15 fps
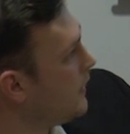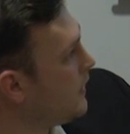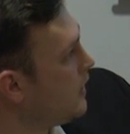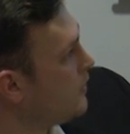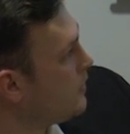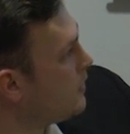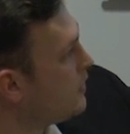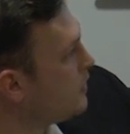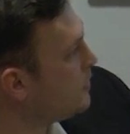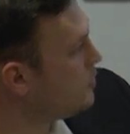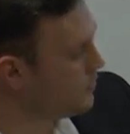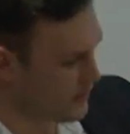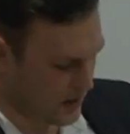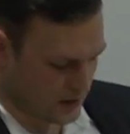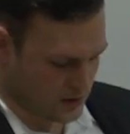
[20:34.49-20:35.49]
And then
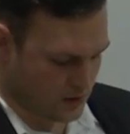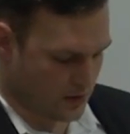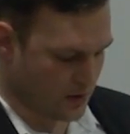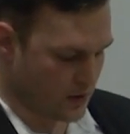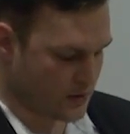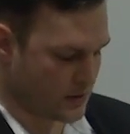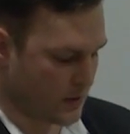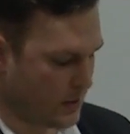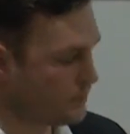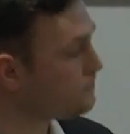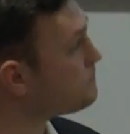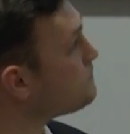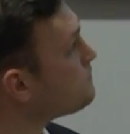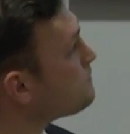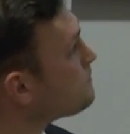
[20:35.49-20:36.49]
2013,